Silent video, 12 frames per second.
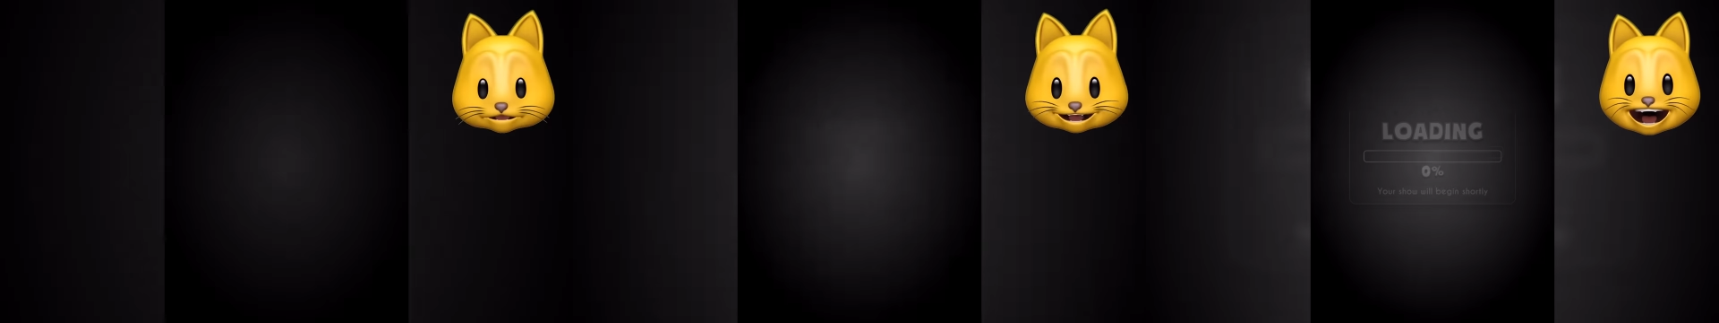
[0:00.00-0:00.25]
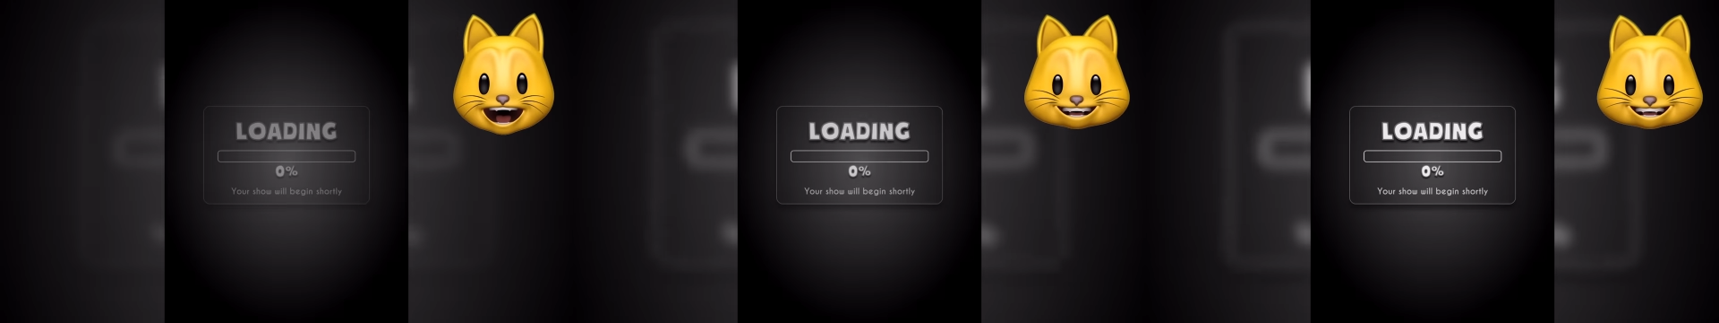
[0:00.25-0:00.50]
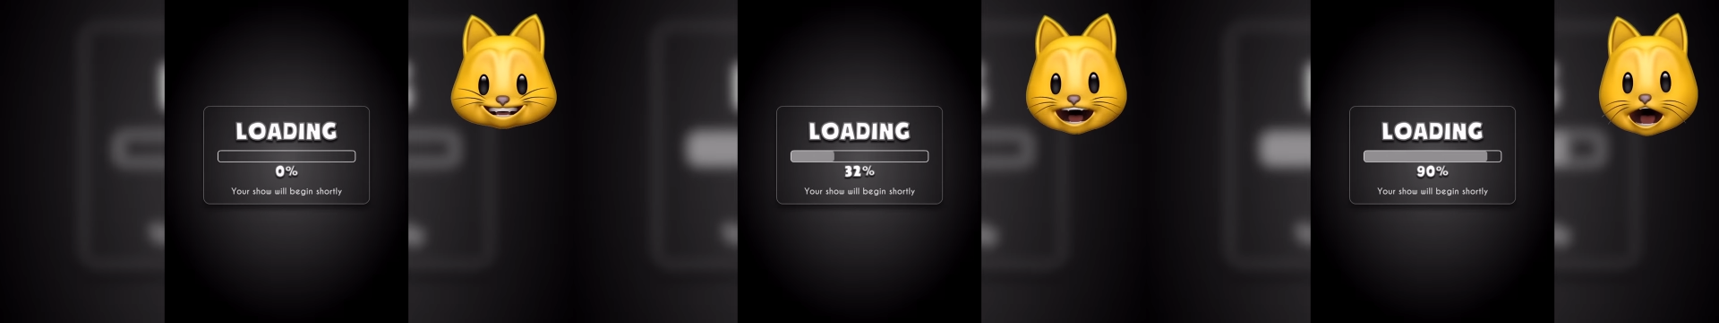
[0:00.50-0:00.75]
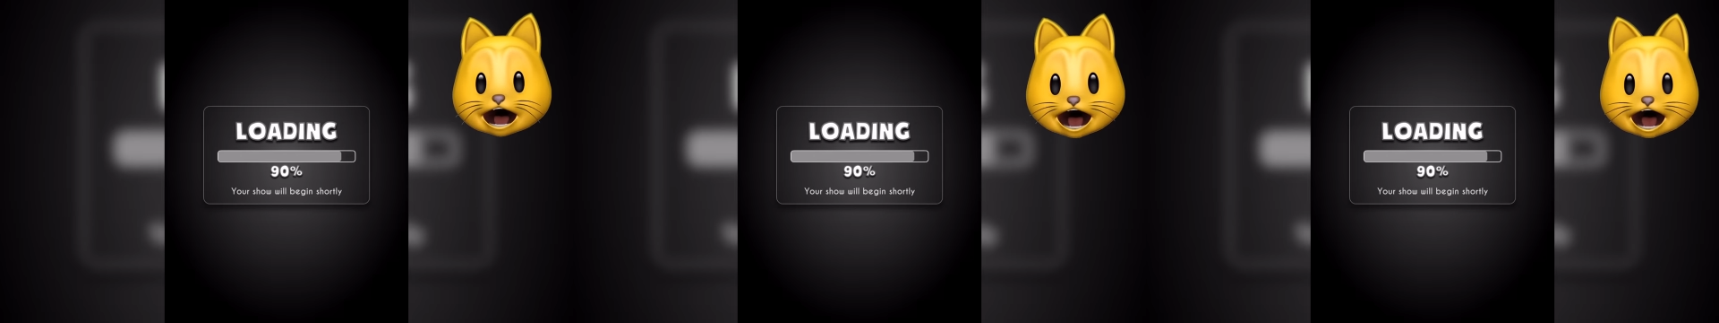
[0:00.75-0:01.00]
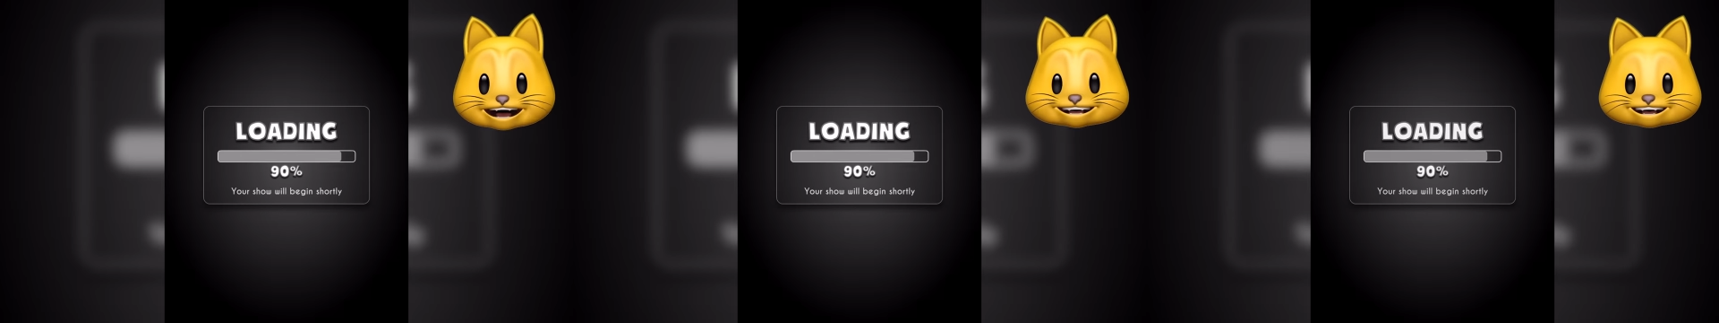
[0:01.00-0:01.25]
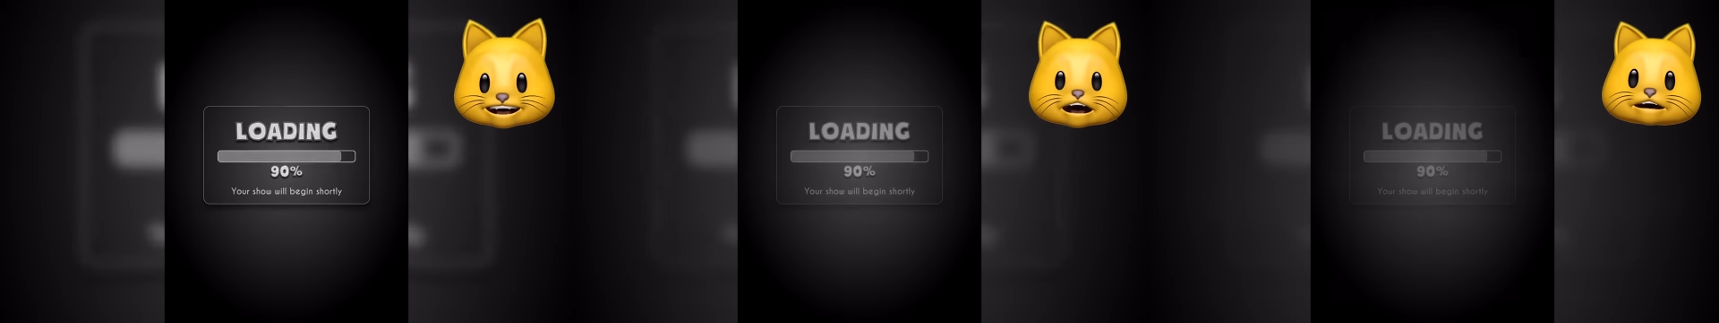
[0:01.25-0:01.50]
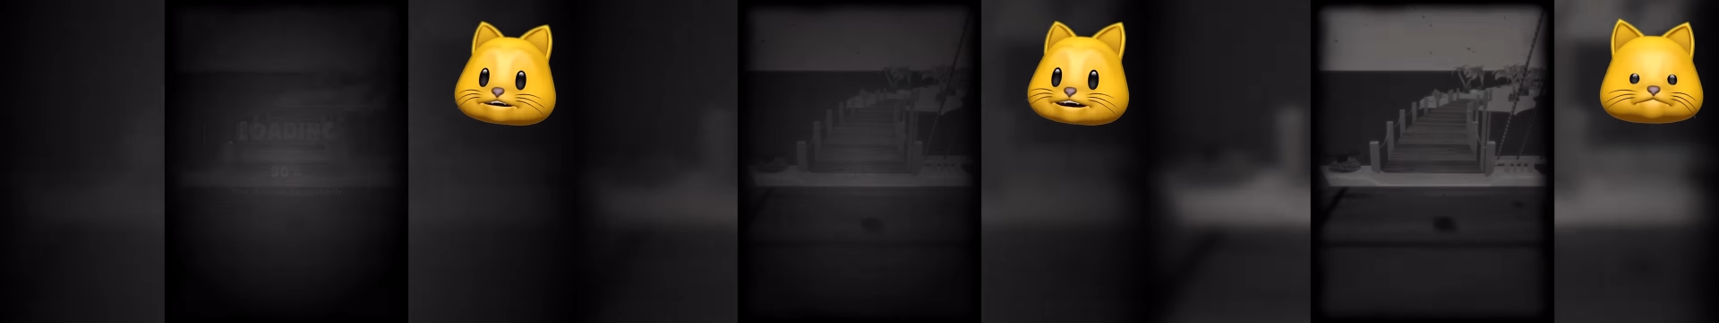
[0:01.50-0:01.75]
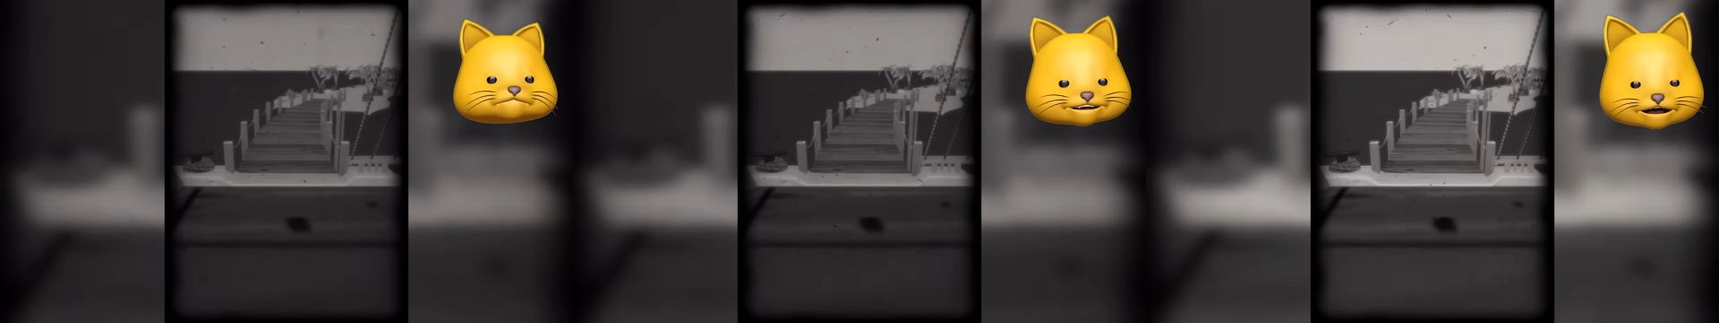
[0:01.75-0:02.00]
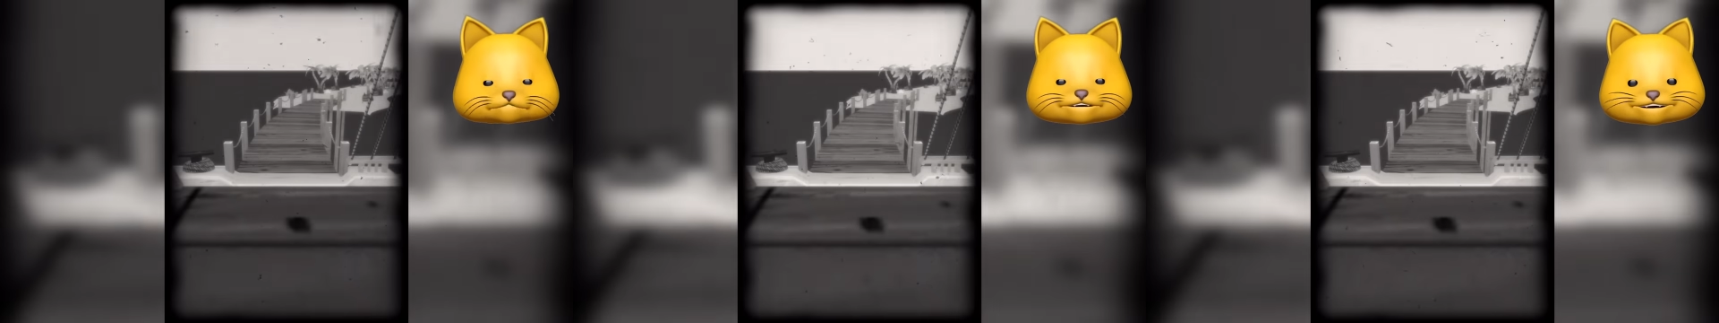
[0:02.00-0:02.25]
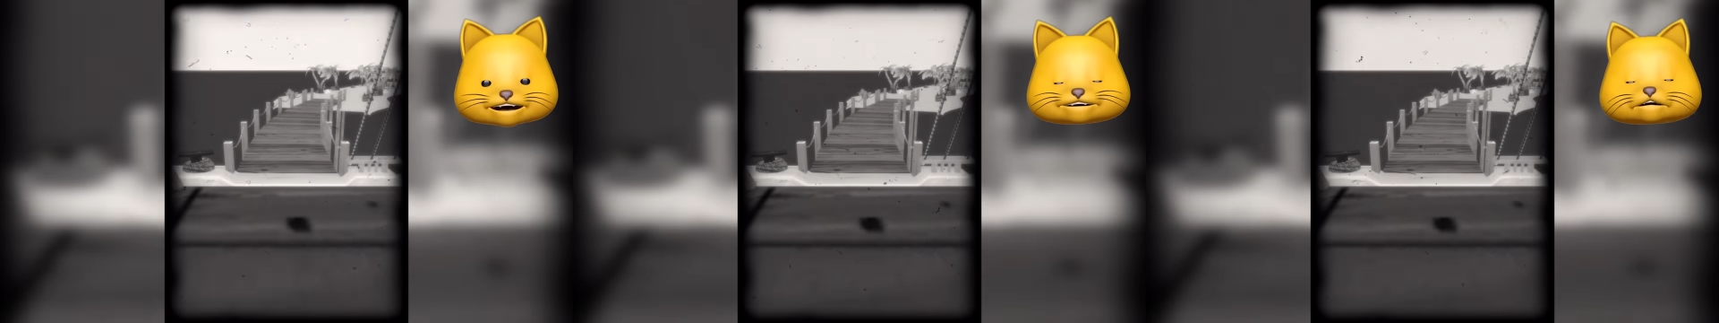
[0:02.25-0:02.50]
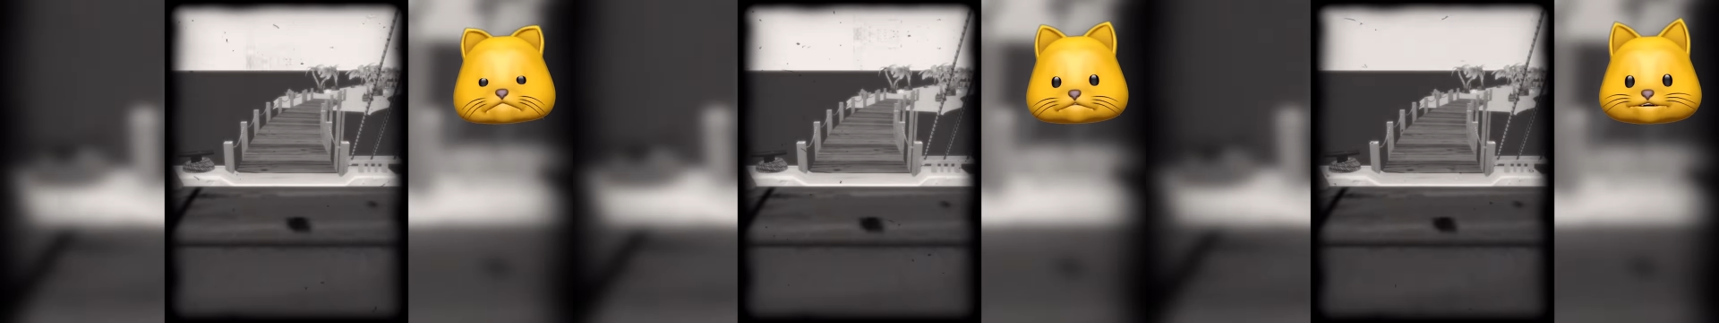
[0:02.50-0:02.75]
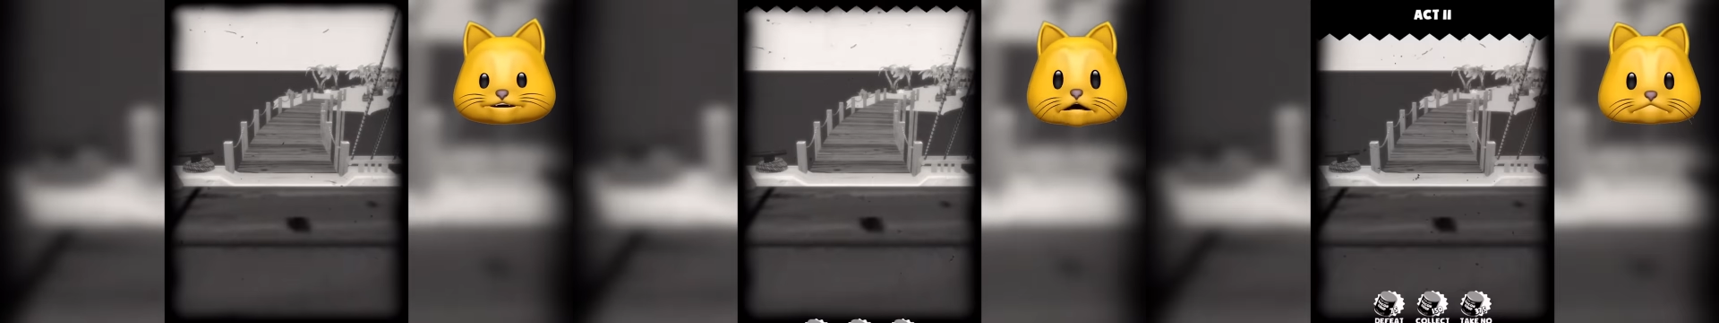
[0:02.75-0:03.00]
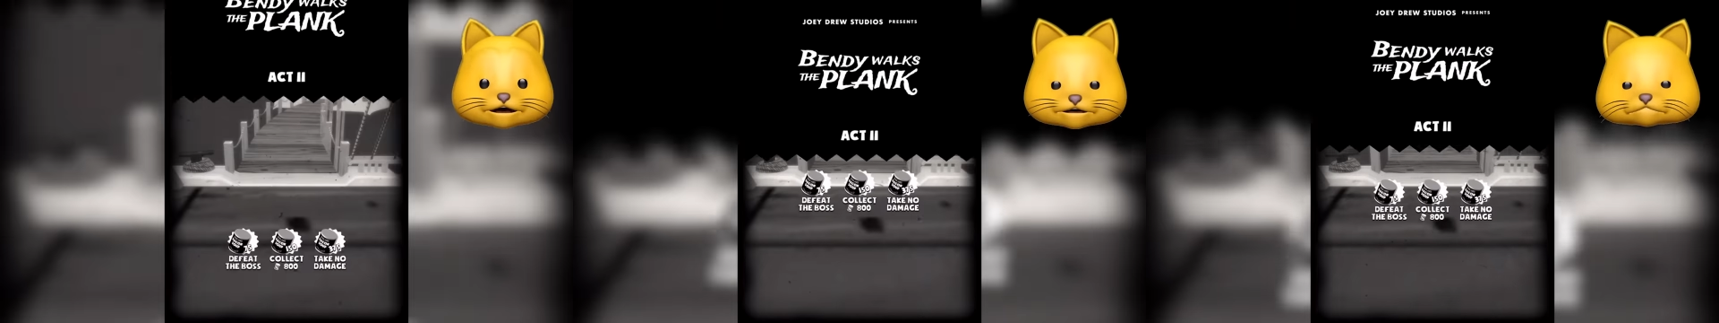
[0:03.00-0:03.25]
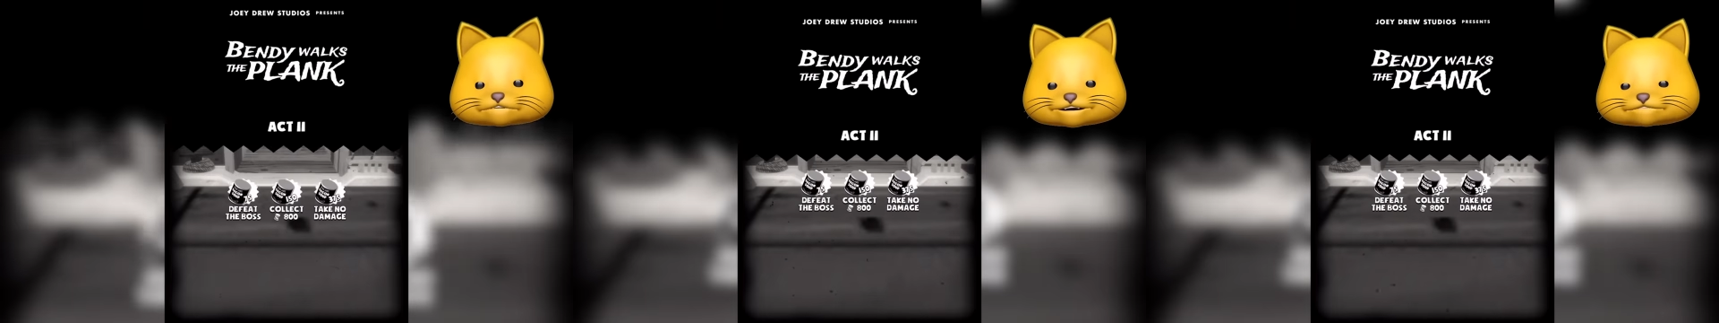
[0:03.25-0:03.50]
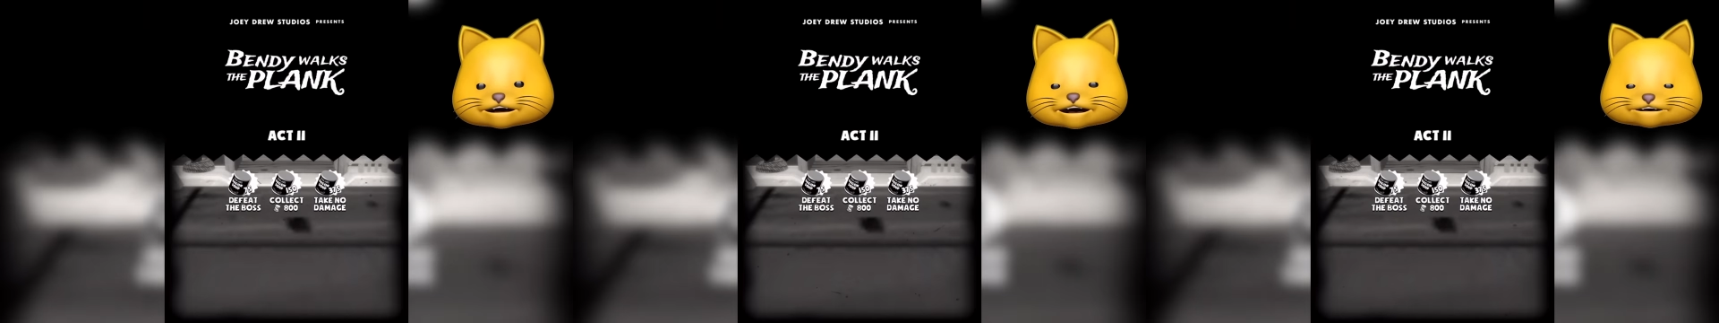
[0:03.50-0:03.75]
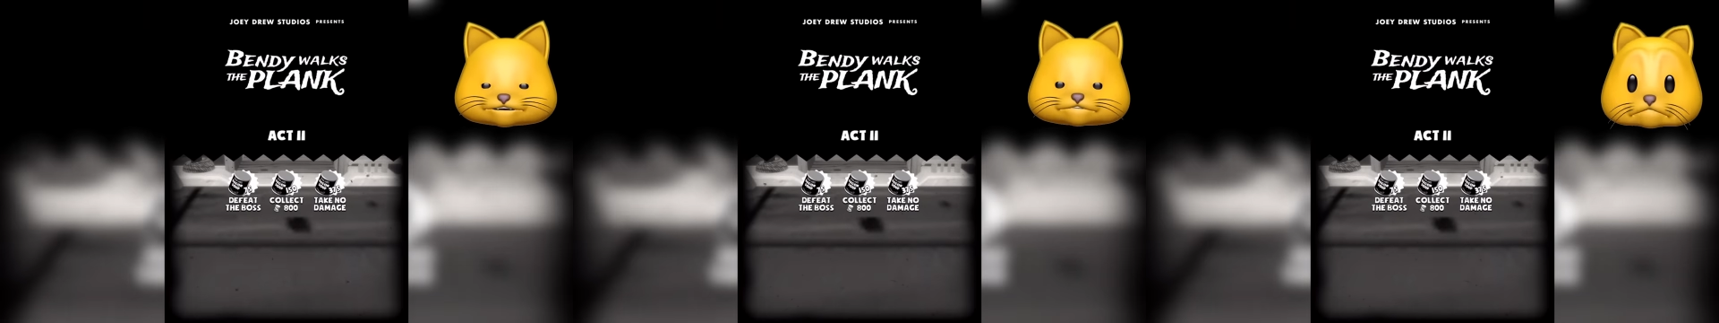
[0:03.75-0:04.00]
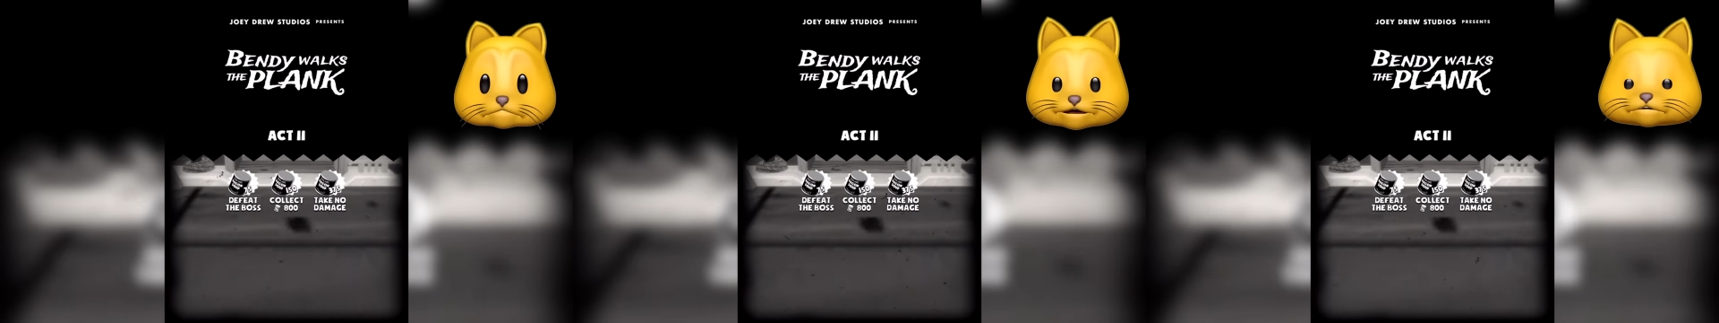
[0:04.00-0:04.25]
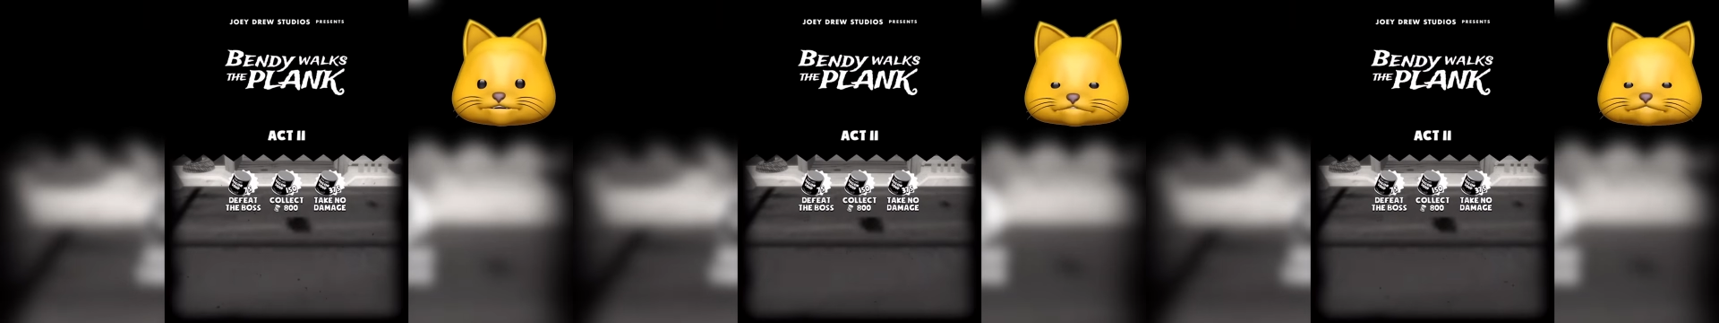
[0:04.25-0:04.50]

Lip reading: [unreadable: no face in view]